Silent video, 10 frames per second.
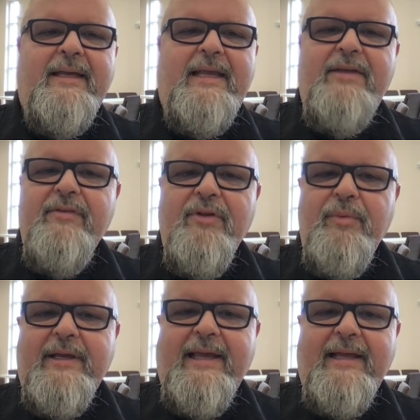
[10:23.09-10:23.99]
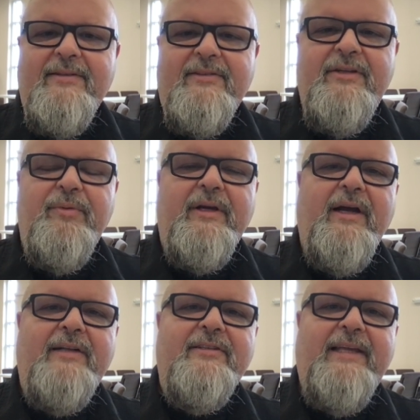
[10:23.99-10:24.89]
Even though we can't see what
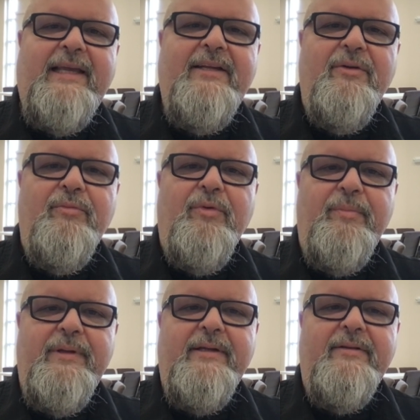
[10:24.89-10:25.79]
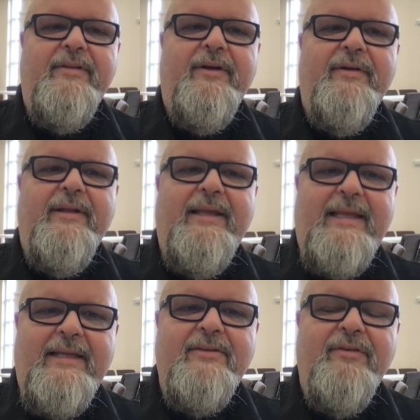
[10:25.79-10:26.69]
God's kingdom will be, there
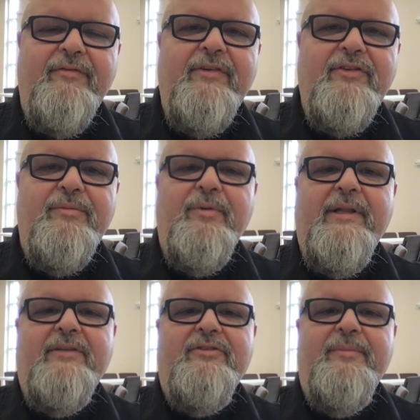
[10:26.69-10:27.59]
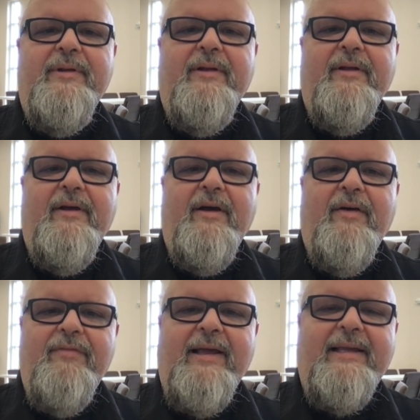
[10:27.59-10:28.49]
is a visible instrument
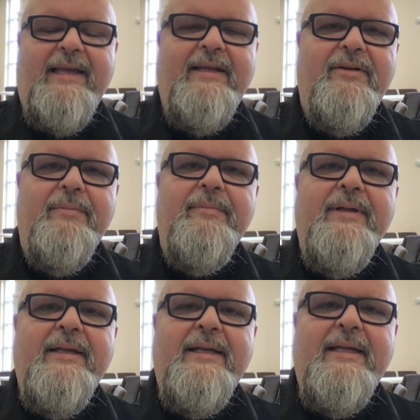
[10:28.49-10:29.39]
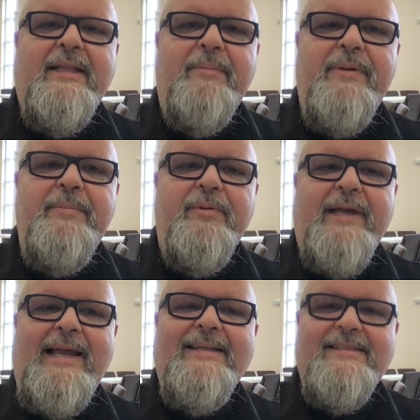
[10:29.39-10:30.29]
of that kingdom that people
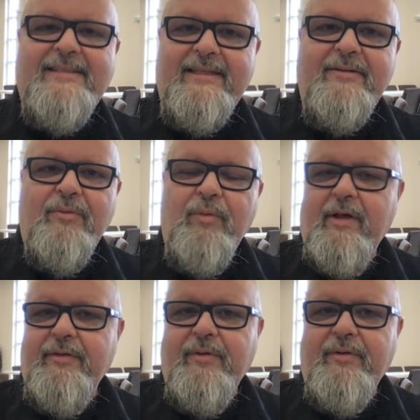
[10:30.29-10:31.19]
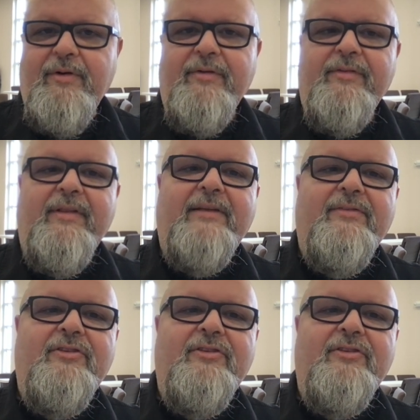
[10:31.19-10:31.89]
can see while they're on earth, and that's the